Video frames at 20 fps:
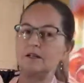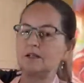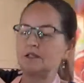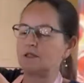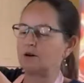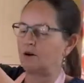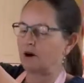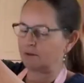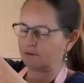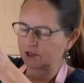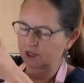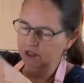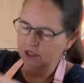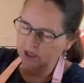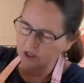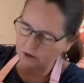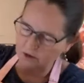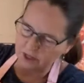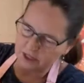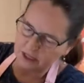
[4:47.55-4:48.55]
So I'm
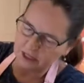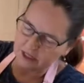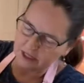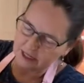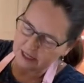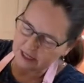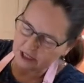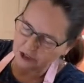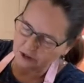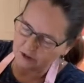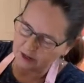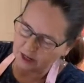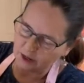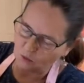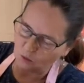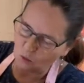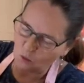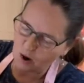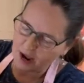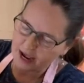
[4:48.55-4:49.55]
just going to literally
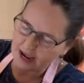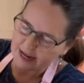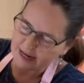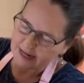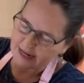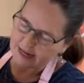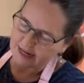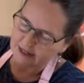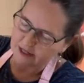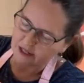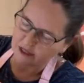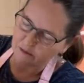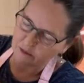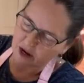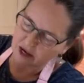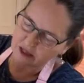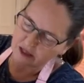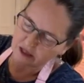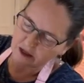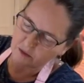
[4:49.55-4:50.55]
weigh it into
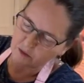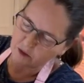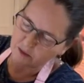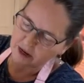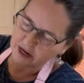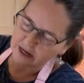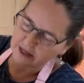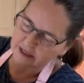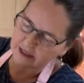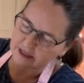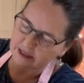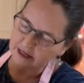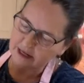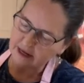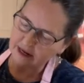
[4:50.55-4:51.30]
my Thermomix.